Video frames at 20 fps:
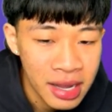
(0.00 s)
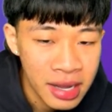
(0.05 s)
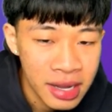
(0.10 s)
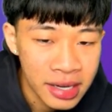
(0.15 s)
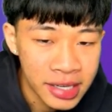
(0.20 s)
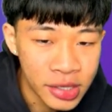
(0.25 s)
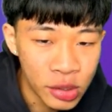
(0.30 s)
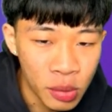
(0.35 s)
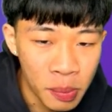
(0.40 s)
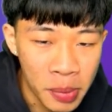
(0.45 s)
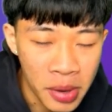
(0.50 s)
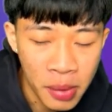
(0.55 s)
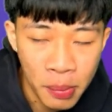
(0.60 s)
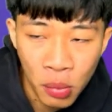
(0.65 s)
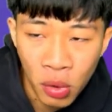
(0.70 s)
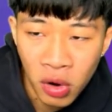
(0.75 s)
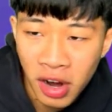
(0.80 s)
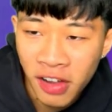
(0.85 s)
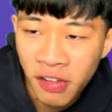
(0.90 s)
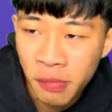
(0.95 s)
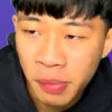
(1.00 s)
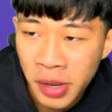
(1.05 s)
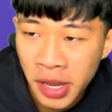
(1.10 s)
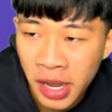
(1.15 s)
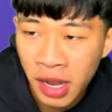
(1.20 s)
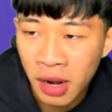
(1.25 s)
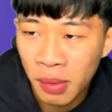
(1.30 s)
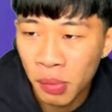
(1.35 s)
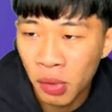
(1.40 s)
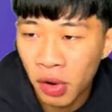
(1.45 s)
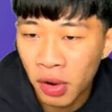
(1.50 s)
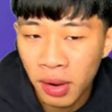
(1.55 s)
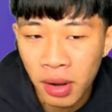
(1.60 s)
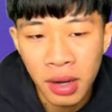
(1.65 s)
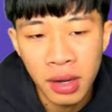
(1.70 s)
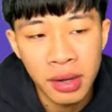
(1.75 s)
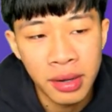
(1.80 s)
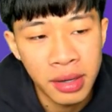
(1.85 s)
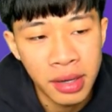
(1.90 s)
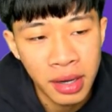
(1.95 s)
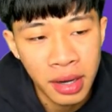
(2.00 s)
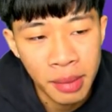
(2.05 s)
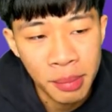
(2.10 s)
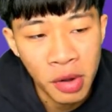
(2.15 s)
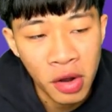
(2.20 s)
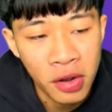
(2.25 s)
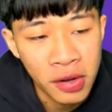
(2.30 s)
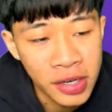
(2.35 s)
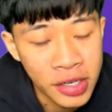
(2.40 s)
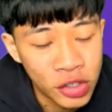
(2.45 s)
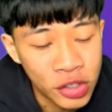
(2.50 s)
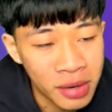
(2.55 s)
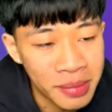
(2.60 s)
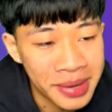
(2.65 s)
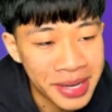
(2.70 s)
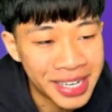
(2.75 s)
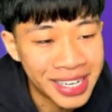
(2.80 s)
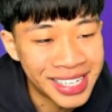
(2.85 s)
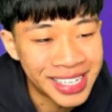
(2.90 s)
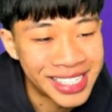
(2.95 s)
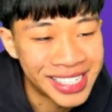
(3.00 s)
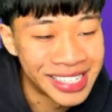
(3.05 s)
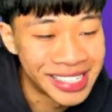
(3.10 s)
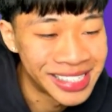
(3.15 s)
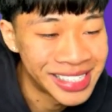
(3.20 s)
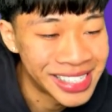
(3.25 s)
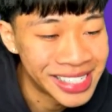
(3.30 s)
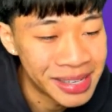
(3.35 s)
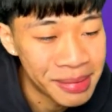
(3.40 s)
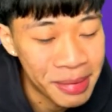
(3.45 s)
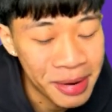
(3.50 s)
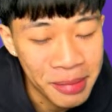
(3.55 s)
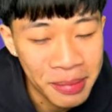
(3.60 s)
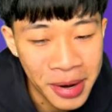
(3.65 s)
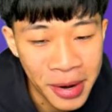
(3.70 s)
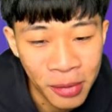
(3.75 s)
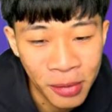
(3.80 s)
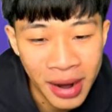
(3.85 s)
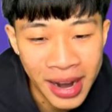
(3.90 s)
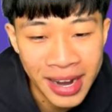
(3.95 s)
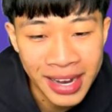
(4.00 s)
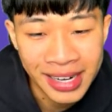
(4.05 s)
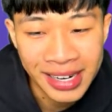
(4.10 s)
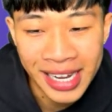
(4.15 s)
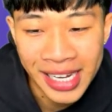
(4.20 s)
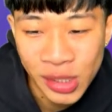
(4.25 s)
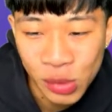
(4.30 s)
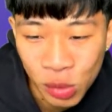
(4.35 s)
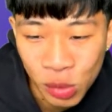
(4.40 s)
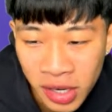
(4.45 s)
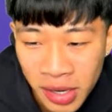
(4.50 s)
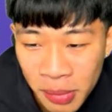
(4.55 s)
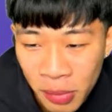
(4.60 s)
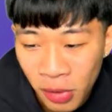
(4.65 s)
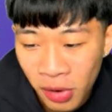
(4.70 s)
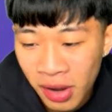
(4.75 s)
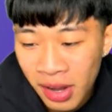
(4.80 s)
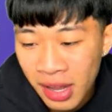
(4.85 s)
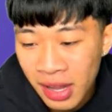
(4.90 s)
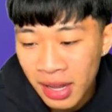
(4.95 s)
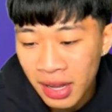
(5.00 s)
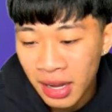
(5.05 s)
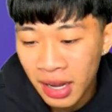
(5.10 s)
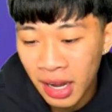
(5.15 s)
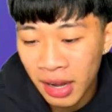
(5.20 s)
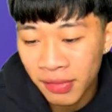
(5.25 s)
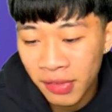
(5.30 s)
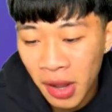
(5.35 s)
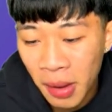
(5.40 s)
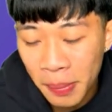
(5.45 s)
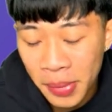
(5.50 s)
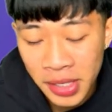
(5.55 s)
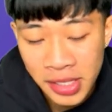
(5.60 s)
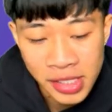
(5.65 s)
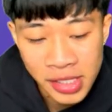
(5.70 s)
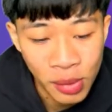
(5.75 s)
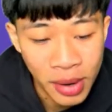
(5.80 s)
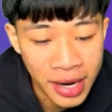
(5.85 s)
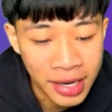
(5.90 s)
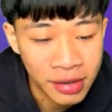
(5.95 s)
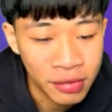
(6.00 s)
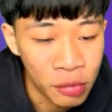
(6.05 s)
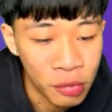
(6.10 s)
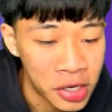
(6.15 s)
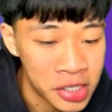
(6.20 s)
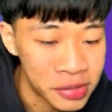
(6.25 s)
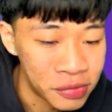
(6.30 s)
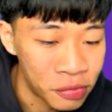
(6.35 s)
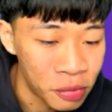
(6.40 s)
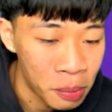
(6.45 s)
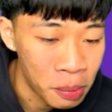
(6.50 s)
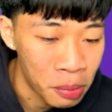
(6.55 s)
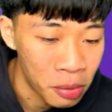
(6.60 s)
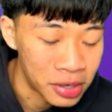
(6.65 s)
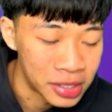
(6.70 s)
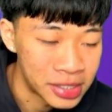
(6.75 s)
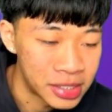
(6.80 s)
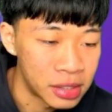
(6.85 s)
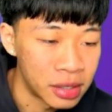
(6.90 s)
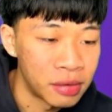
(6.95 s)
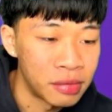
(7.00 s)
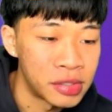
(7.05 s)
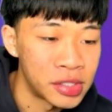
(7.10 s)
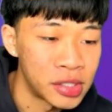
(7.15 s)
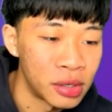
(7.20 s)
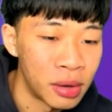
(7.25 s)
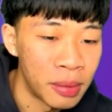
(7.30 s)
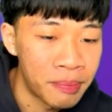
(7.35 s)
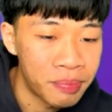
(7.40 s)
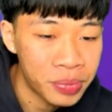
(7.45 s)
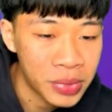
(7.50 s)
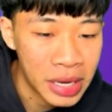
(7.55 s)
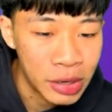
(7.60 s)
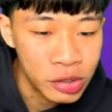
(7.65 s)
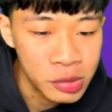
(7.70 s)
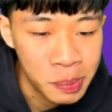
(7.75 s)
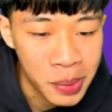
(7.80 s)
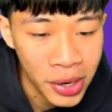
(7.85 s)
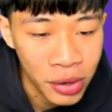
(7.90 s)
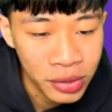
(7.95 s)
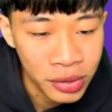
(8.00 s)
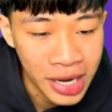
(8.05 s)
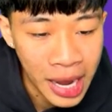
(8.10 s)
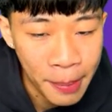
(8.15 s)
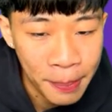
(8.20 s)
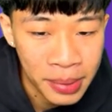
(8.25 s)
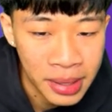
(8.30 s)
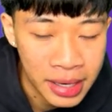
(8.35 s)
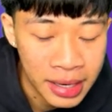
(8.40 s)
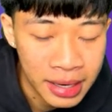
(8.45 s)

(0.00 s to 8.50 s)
do a bit more FPL, but I'm not going to try and make excuses about my rank, and that's why, but I've not been so active watching football and stuff, so it was bound to happen.